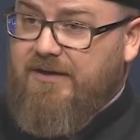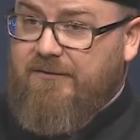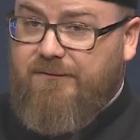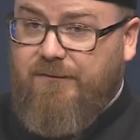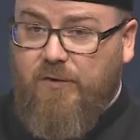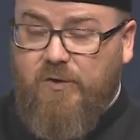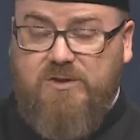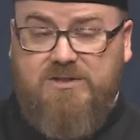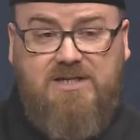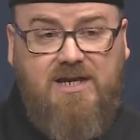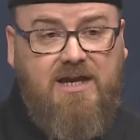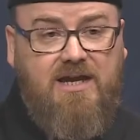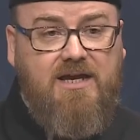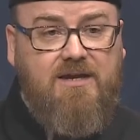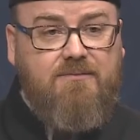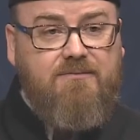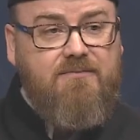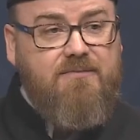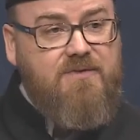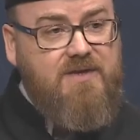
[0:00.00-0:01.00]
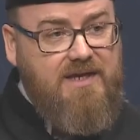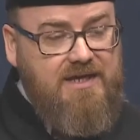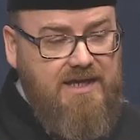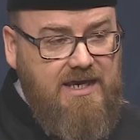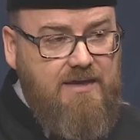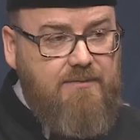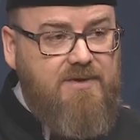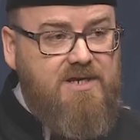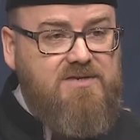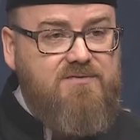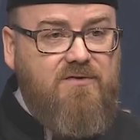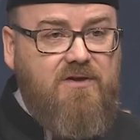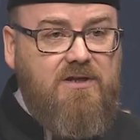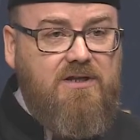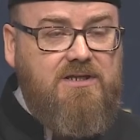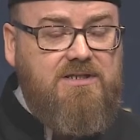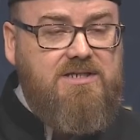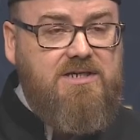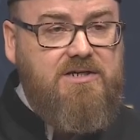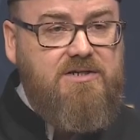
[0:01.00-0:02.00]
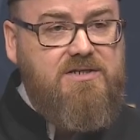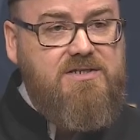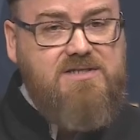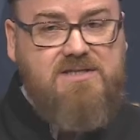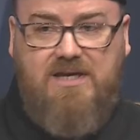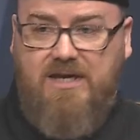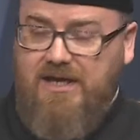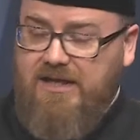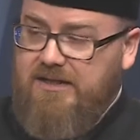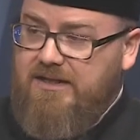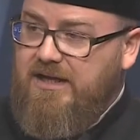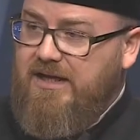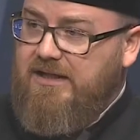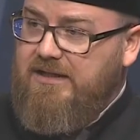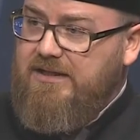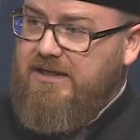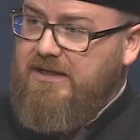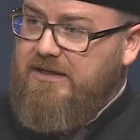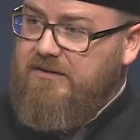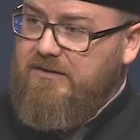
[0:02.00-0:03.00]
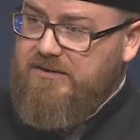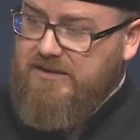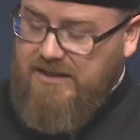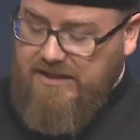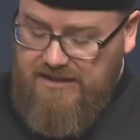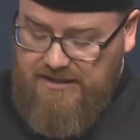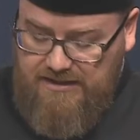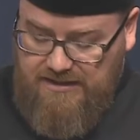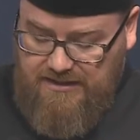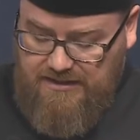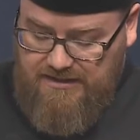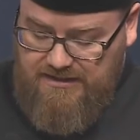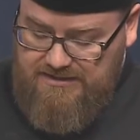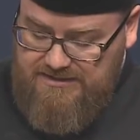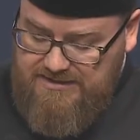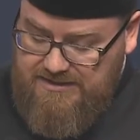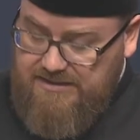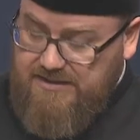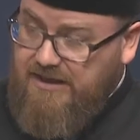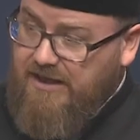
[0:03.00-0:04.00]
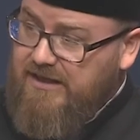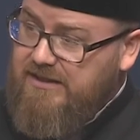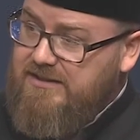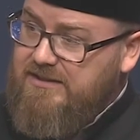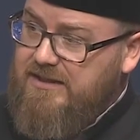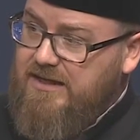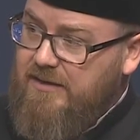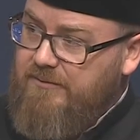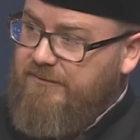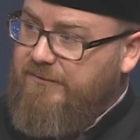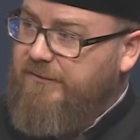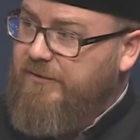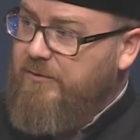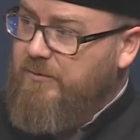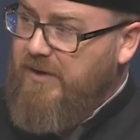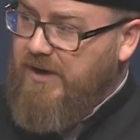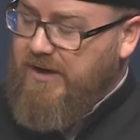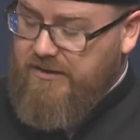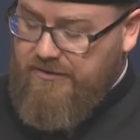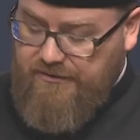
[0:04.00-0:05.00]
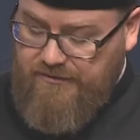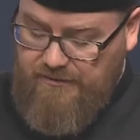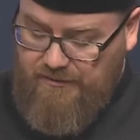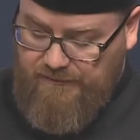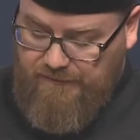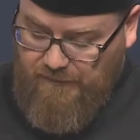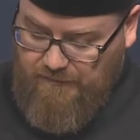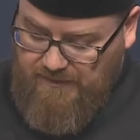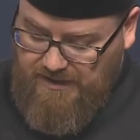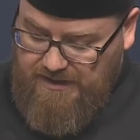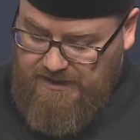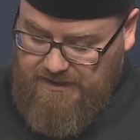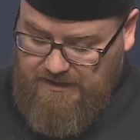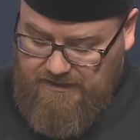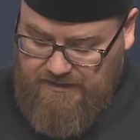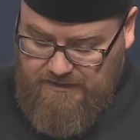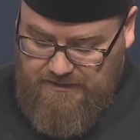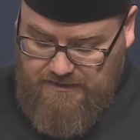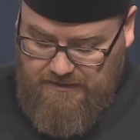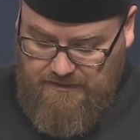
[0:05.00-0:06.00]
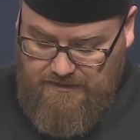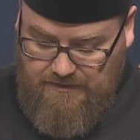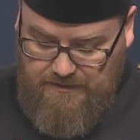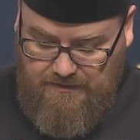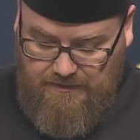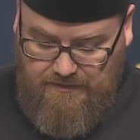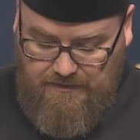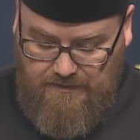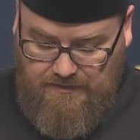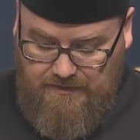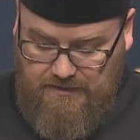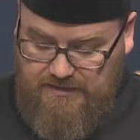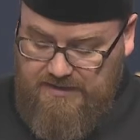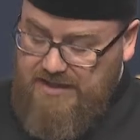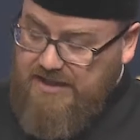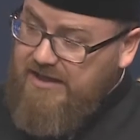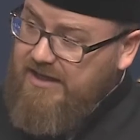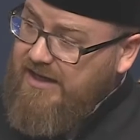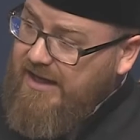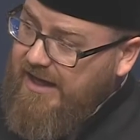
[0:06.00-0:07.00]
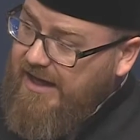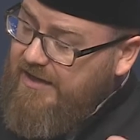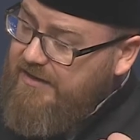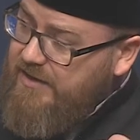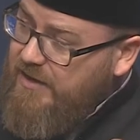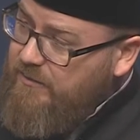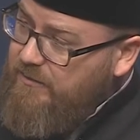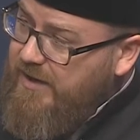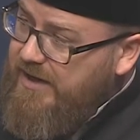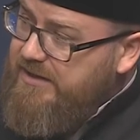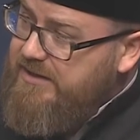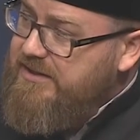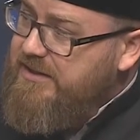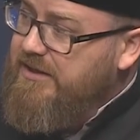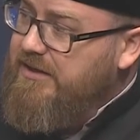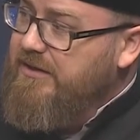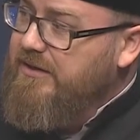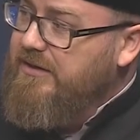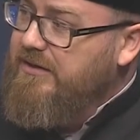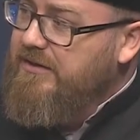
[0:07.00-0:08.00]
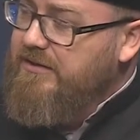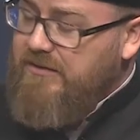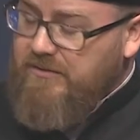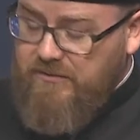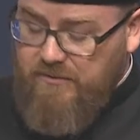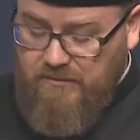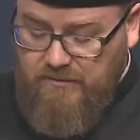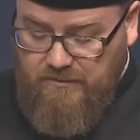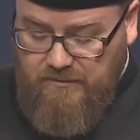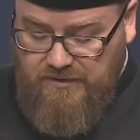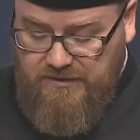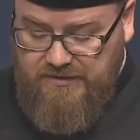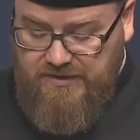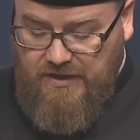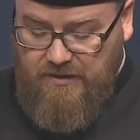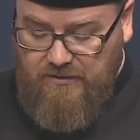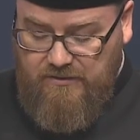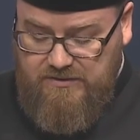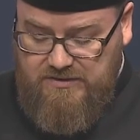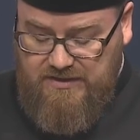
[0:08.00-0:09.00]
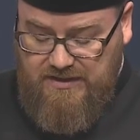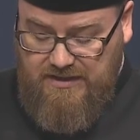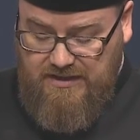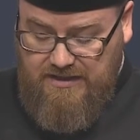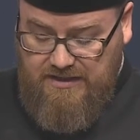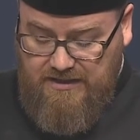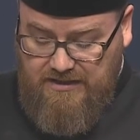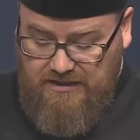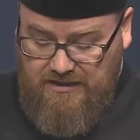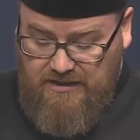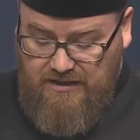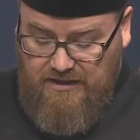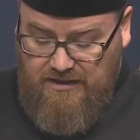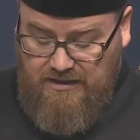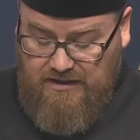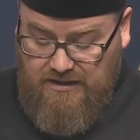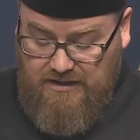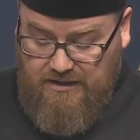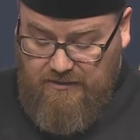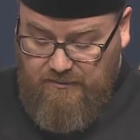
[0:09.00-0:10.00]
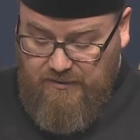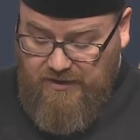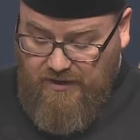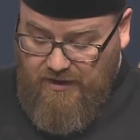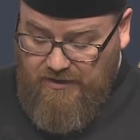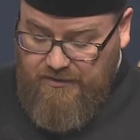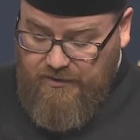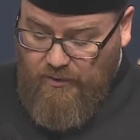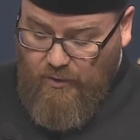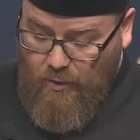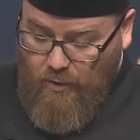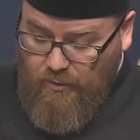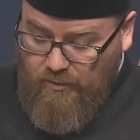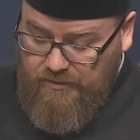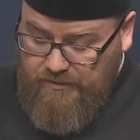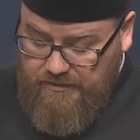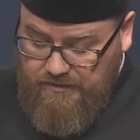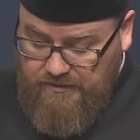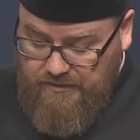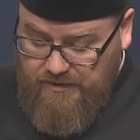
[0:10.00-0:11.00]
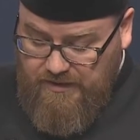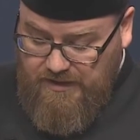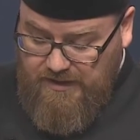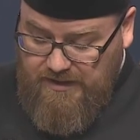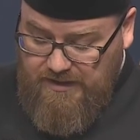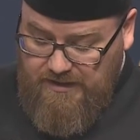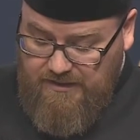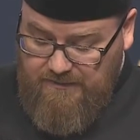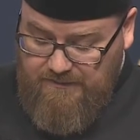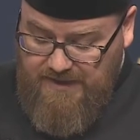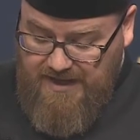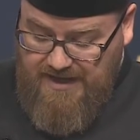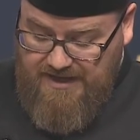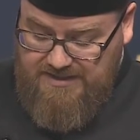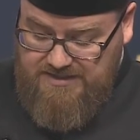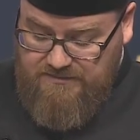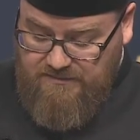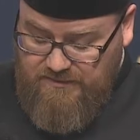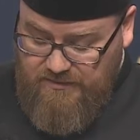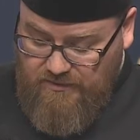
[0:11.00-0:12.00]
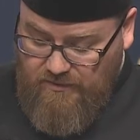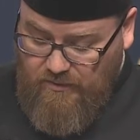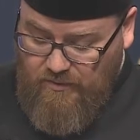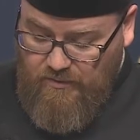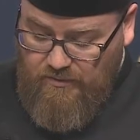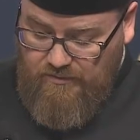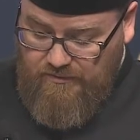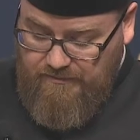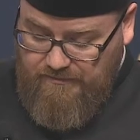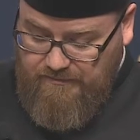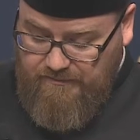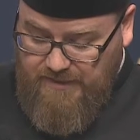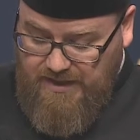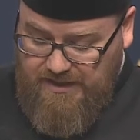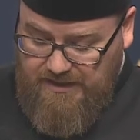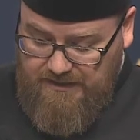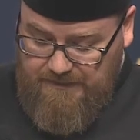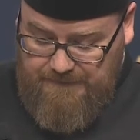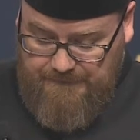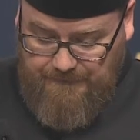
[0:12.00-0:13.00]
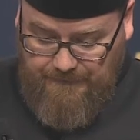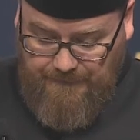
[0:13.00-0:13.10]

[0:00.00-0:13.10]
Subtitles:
full-time, they came as volunteers, and they did not come for wealth or for money. They went there without, on their own backs with their own money.